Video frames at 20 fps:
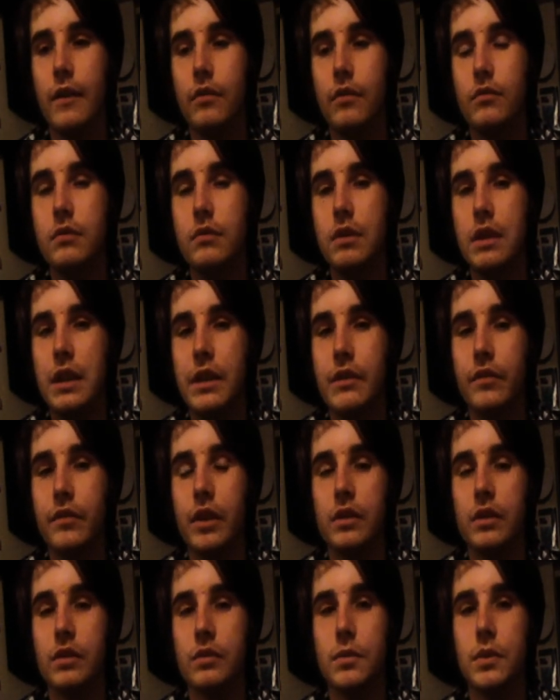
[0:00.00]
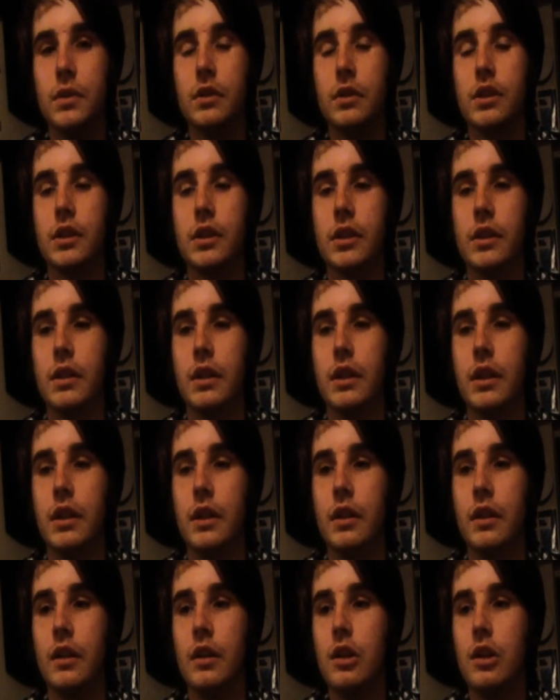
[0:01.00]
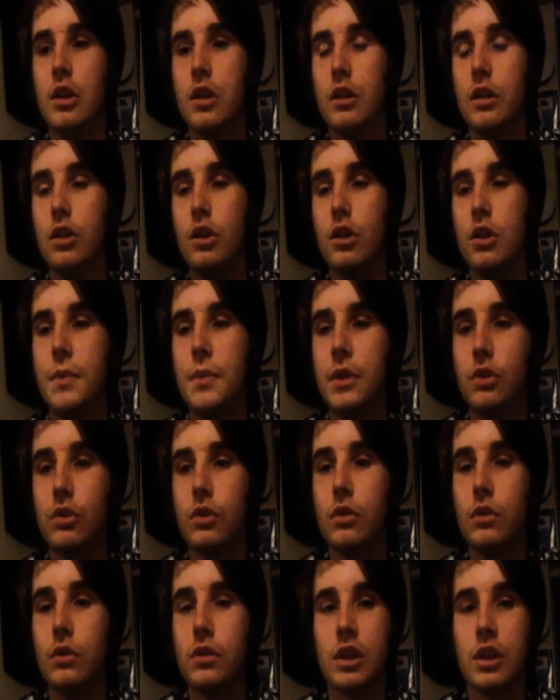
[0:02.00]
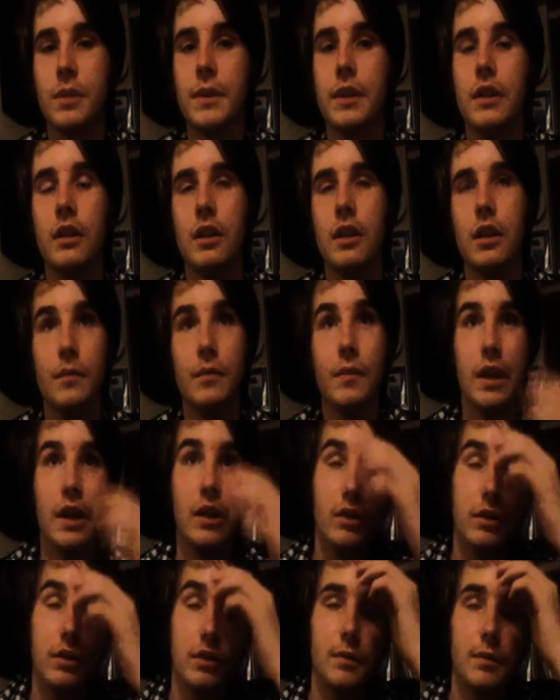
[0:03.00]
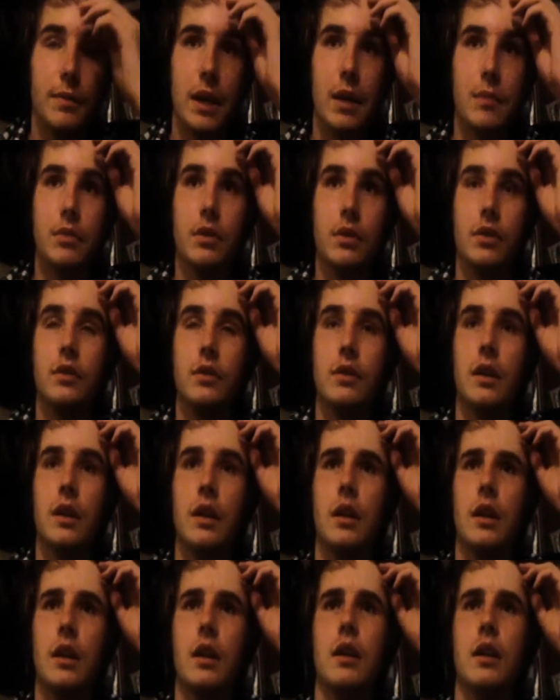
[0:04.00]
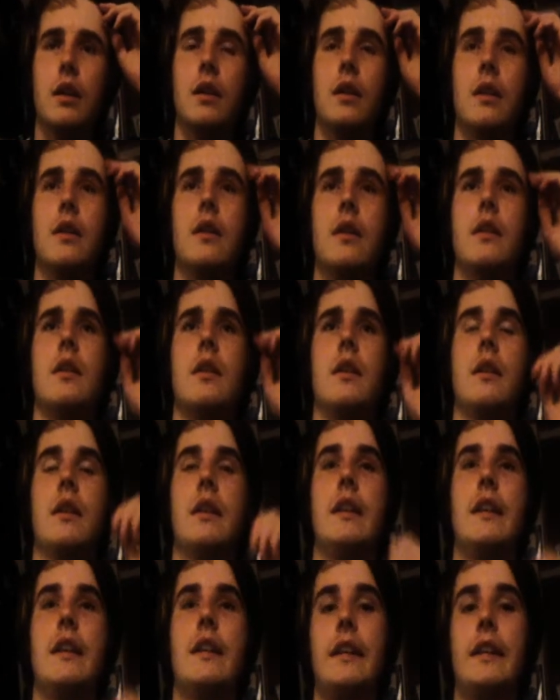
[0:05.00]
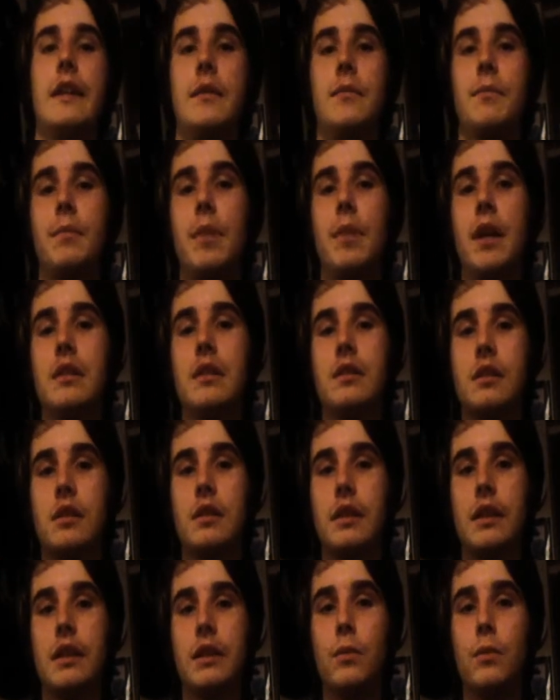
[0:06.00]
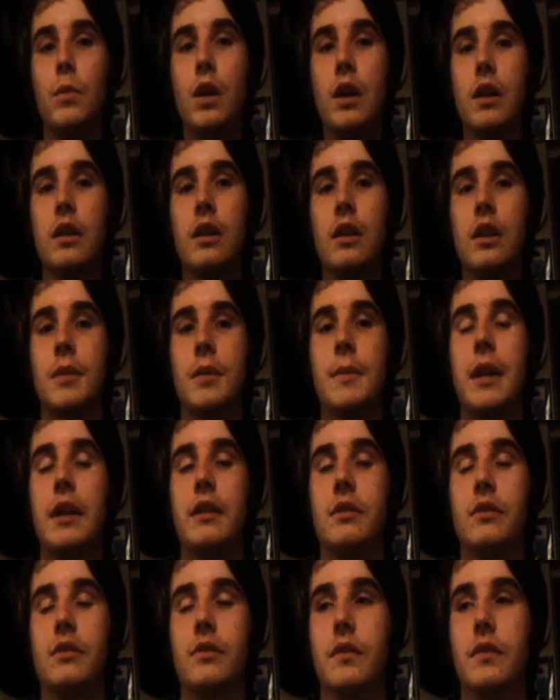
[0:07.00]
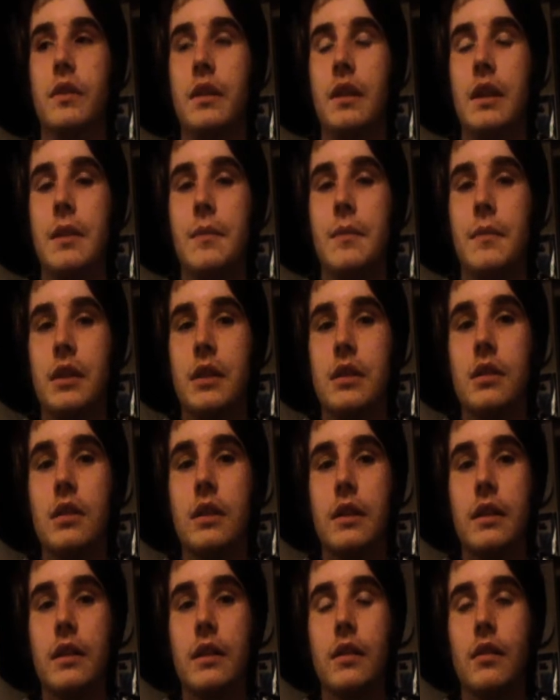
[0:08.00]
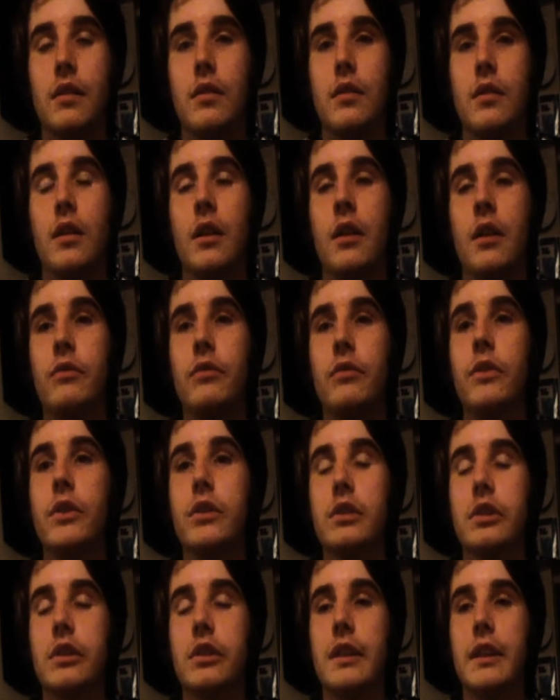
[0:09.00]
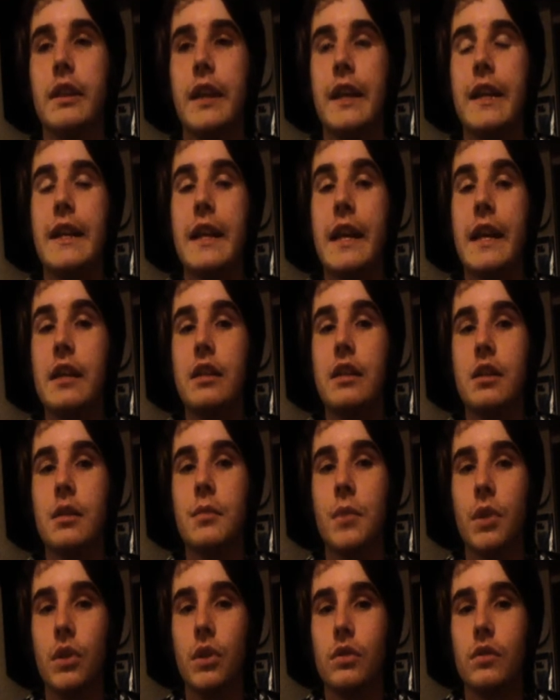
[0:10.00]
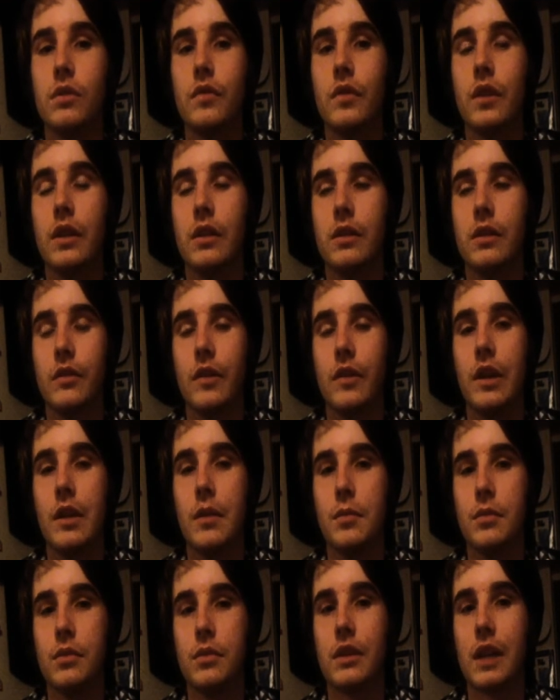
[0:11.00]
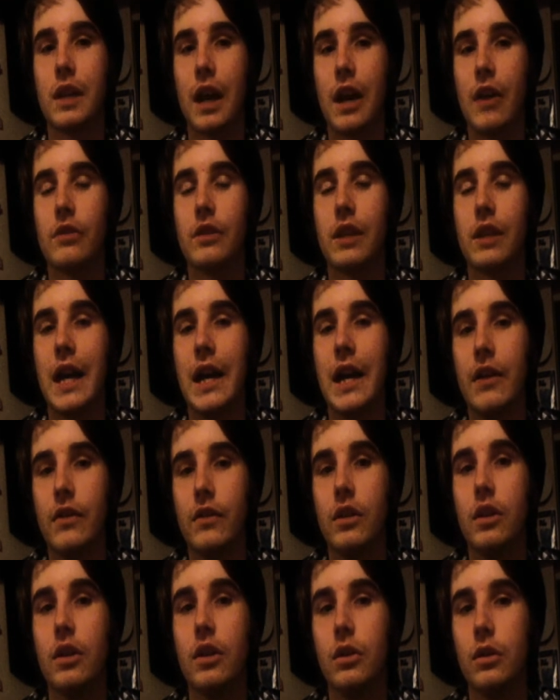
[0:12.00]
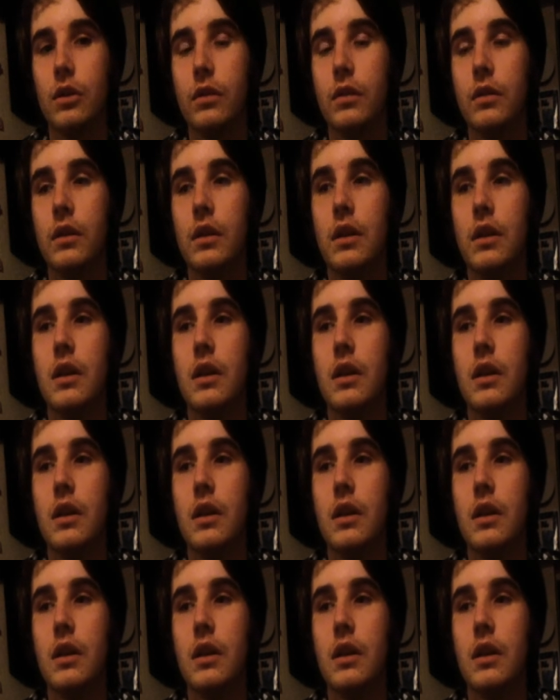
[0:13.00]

really fun to watch. And the Human Torch, El Delabro, he basically, what I like about him is like, unfortunately, he is the most developed character out of the whole